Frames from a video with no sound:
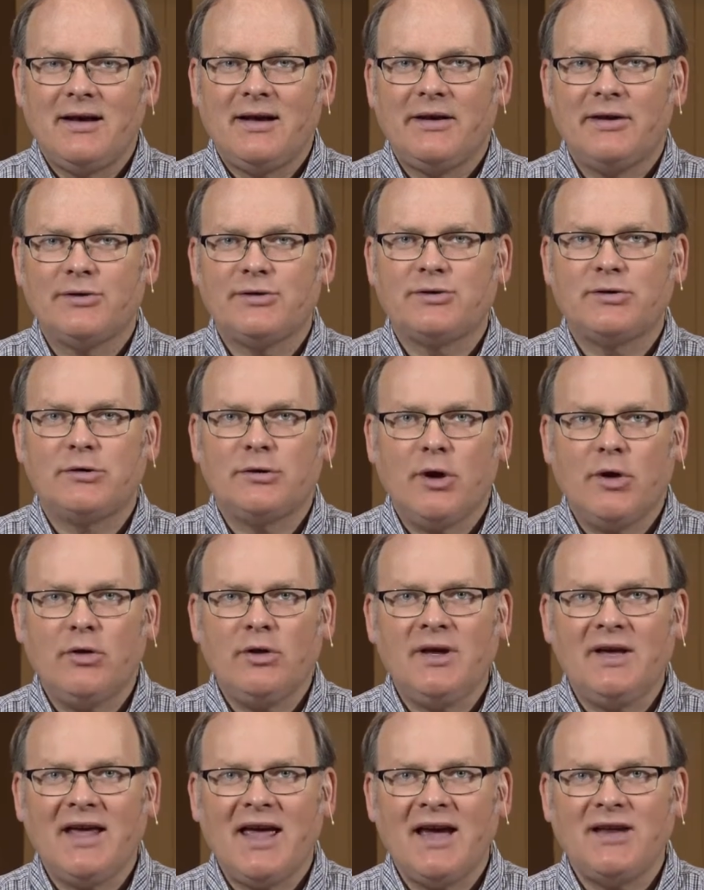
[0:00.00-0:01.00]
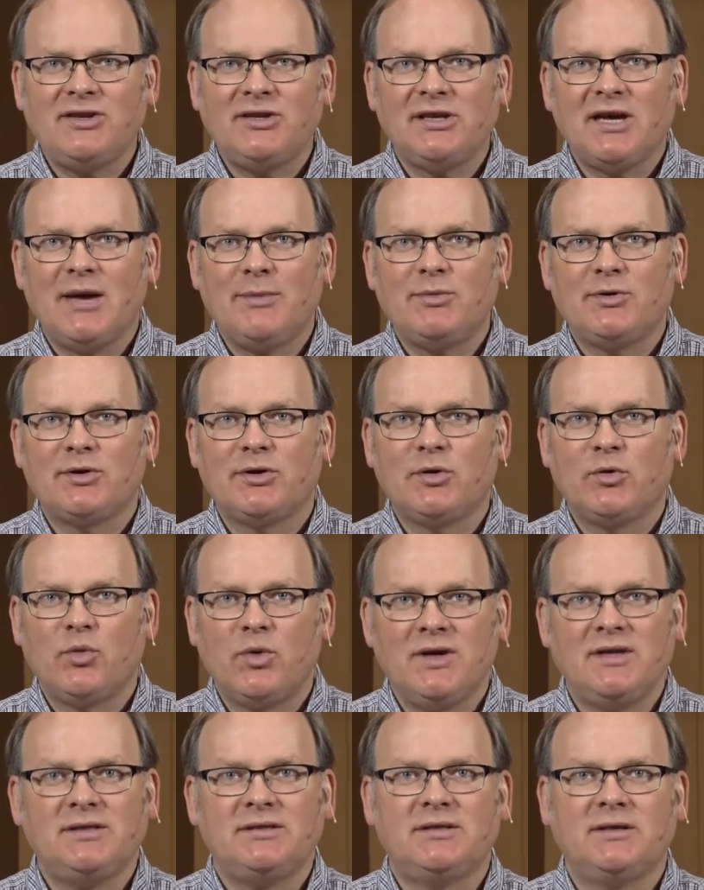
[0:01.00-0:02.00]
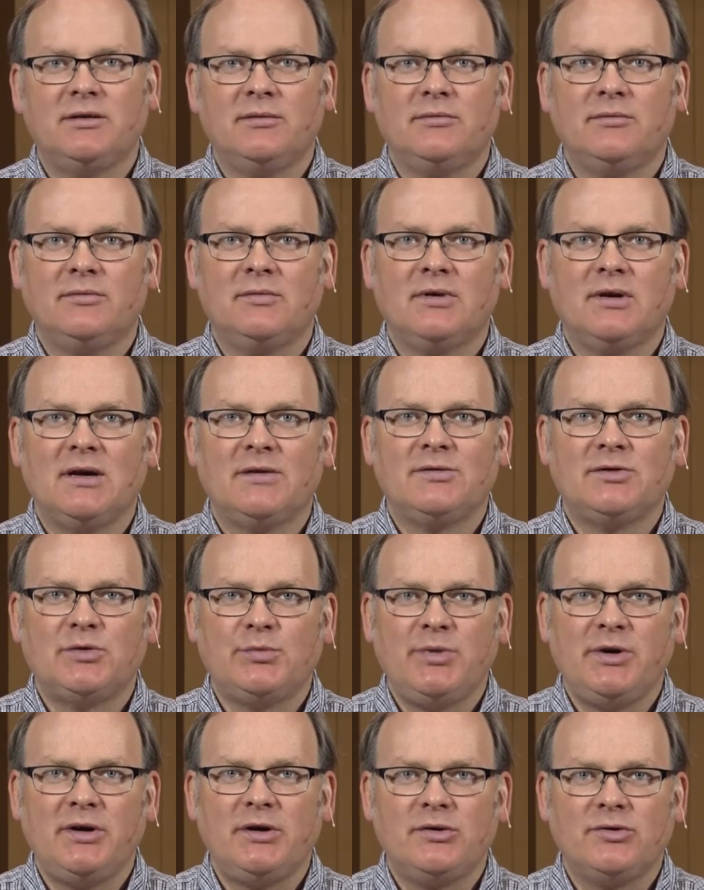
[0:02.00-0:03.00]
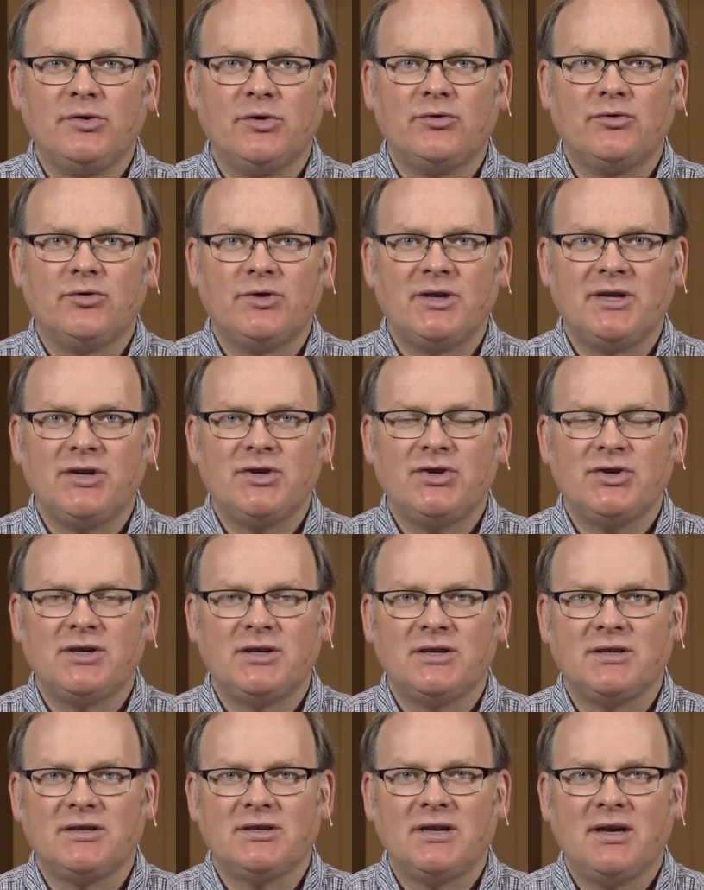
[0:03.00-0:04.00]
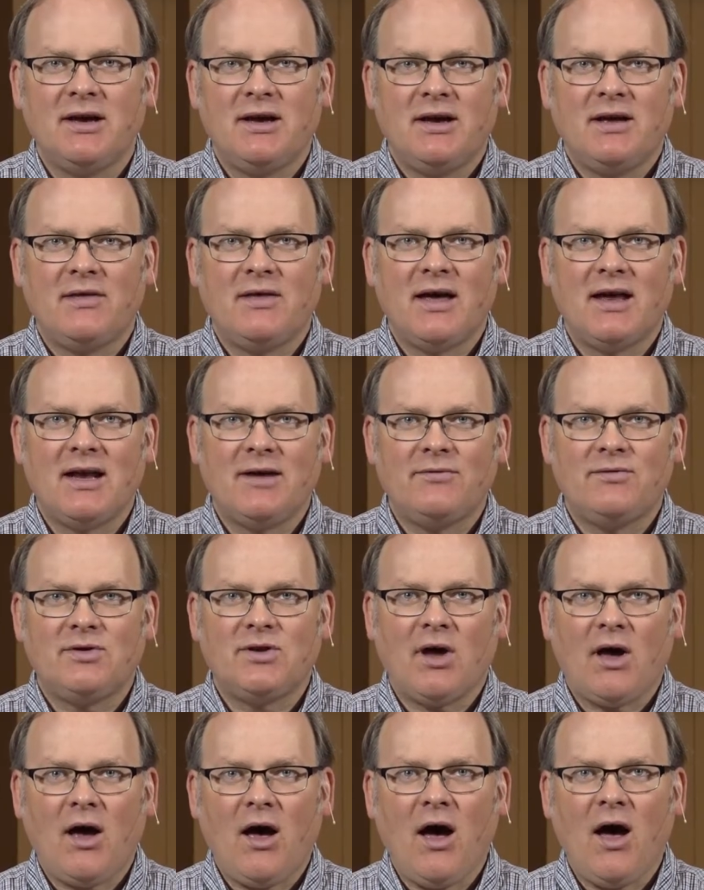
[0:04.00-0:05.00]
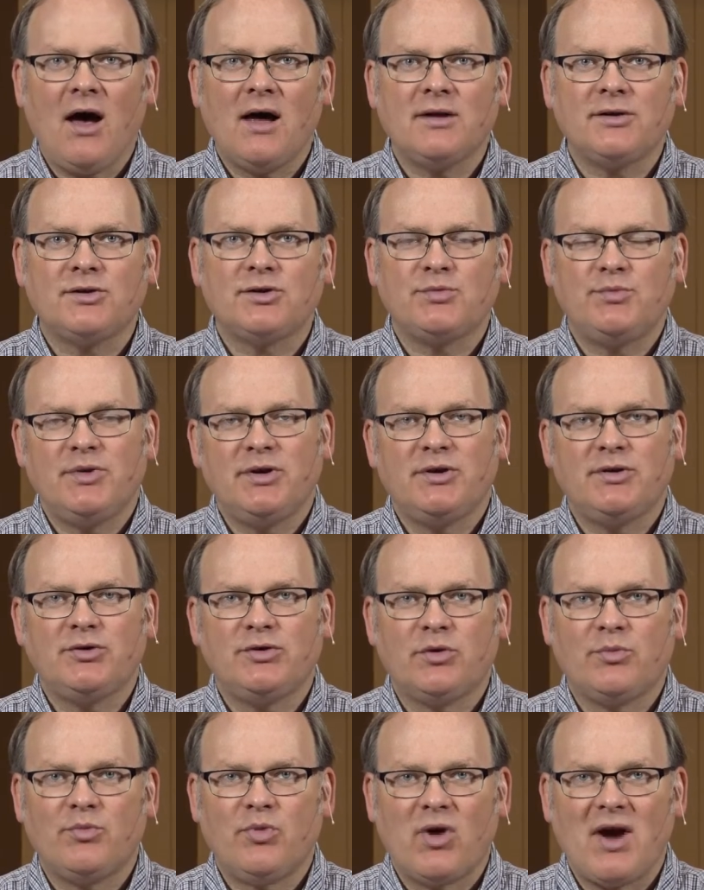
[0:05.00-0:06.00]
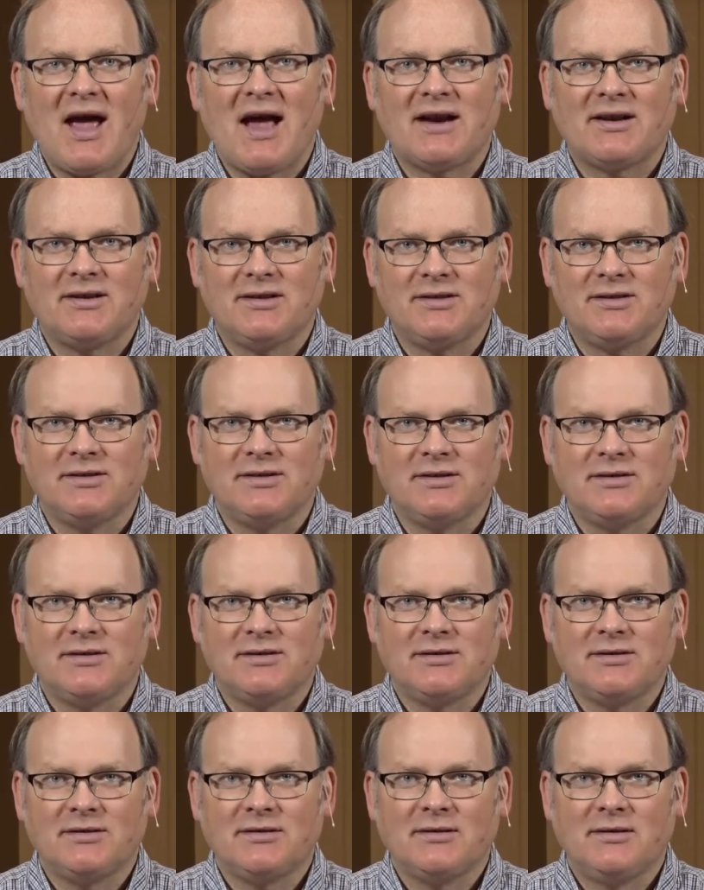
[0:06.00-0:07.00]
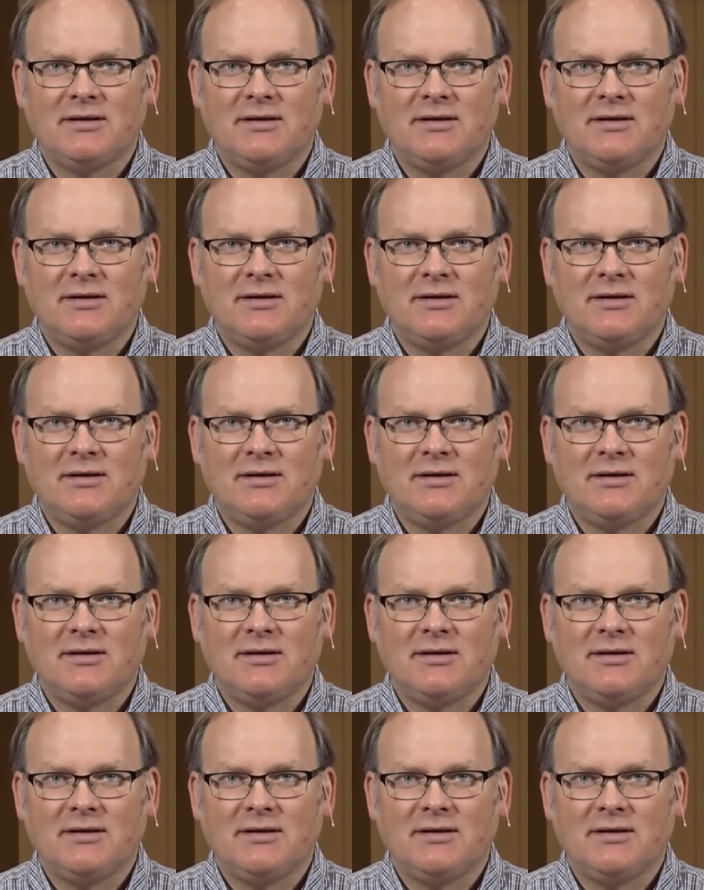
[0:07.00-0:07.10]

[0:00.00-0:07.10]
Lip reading: is slowly catching up to the wisdom of spiritual traditions that have taught spiritual practices.